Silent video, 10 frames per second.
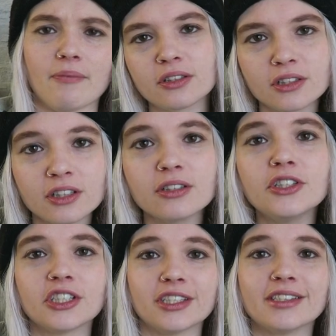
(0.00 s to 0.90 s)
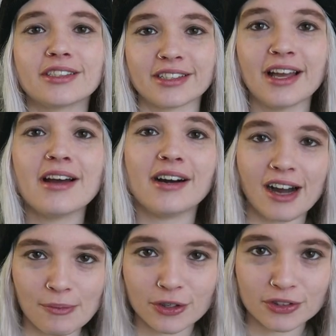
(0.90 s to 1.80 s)
The conclusion is
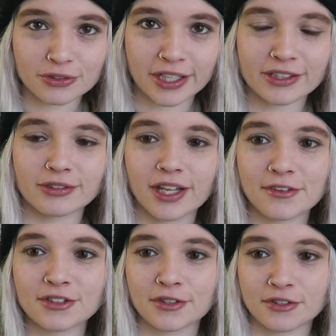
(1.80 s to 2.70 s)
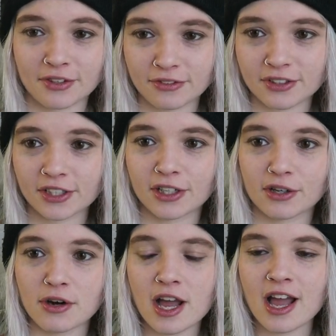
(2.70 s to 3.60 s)
I'm going to react to a Life Strange fan
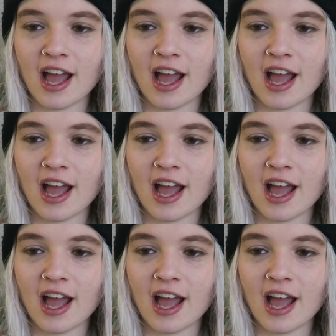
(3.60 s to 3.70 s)
video